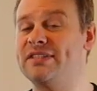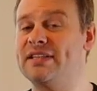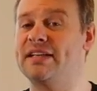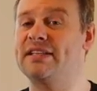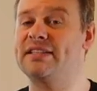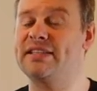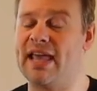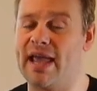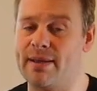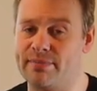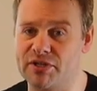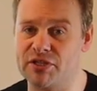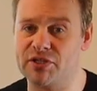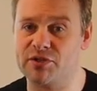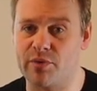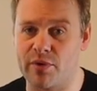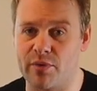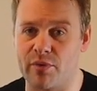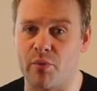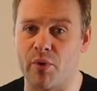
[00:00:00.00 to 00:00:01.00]
there is
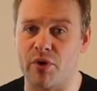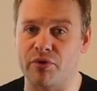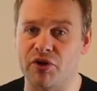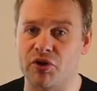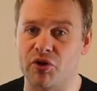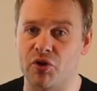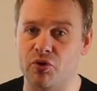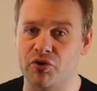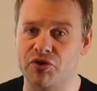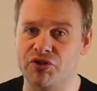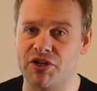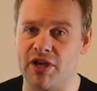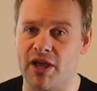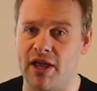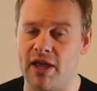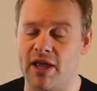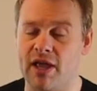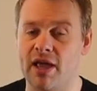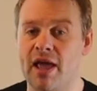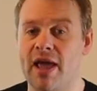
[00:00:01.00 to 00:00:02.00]
exceptions where we will
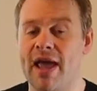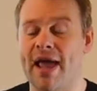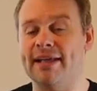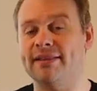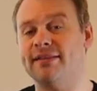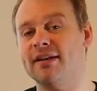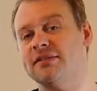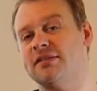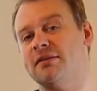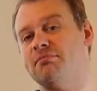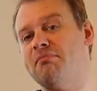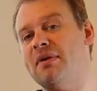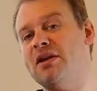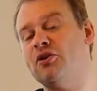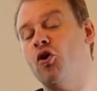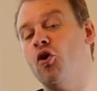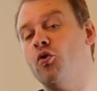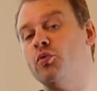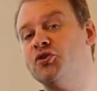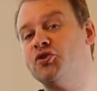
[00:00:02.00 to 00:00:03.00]
negotiate. It doesn't
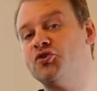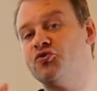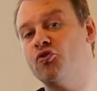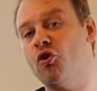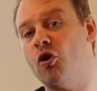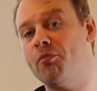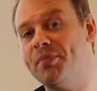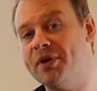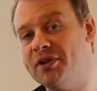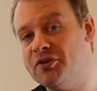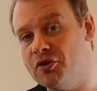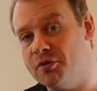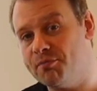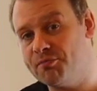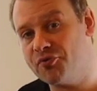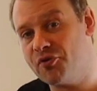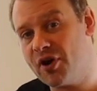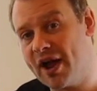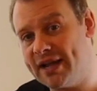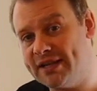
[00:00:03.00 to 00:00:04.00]
mean always dropping
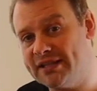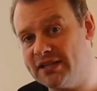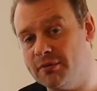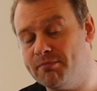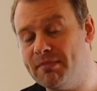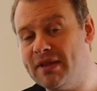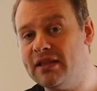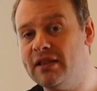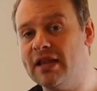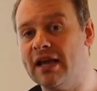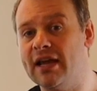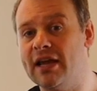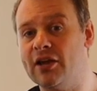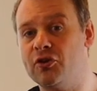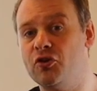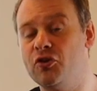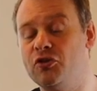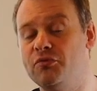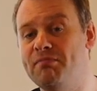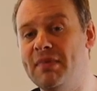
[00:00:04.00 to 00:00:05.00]
your price. It mean
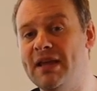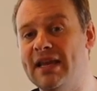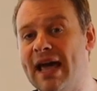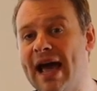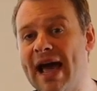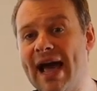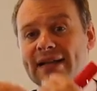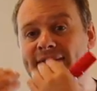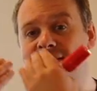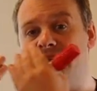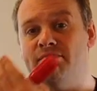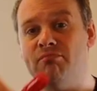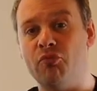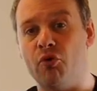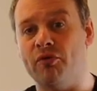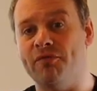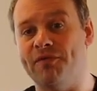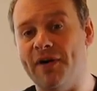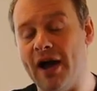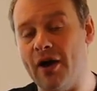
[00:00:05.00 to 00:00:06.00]
it could mean adding
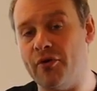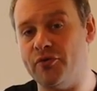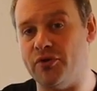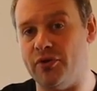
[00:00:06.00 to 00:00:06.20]
more